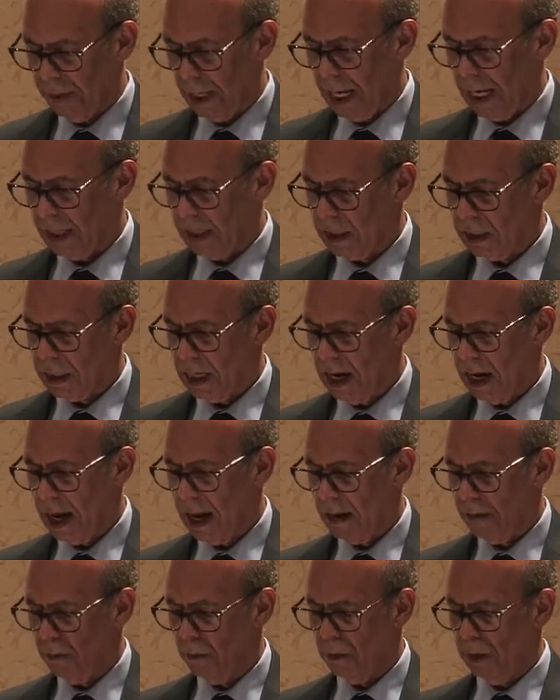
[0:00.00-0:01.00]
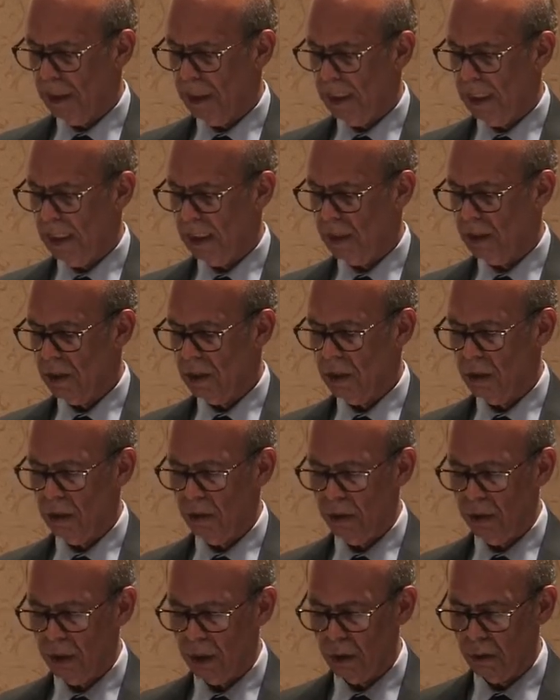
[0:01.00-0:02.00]
and a time when the
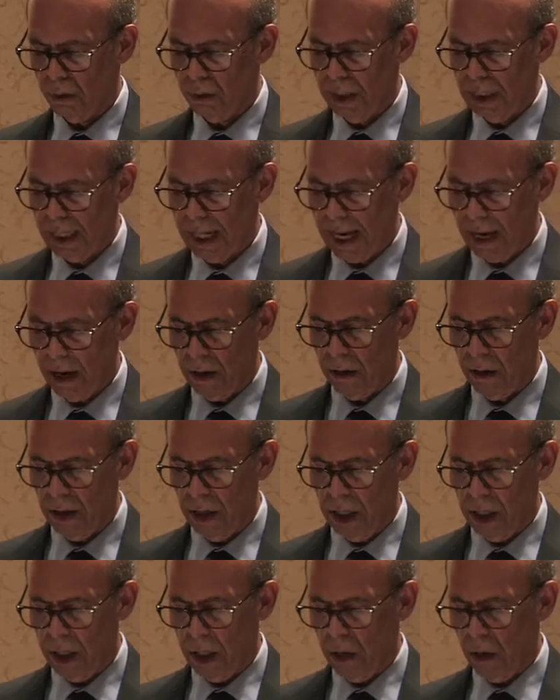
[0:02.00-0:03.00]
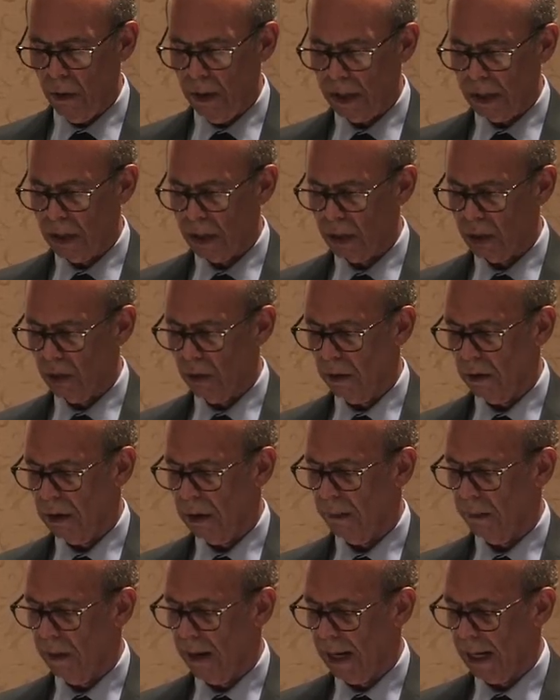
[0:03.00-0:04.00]
institutions we now know as
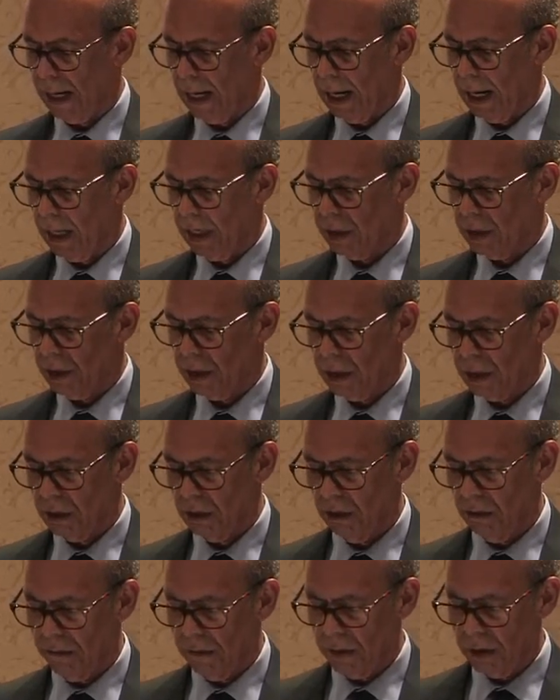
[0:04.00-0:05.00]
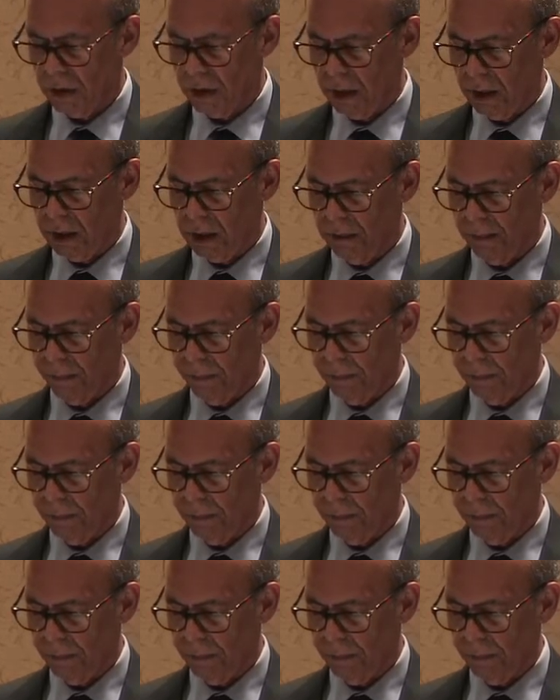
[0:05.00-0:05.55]
historically black colleges and universities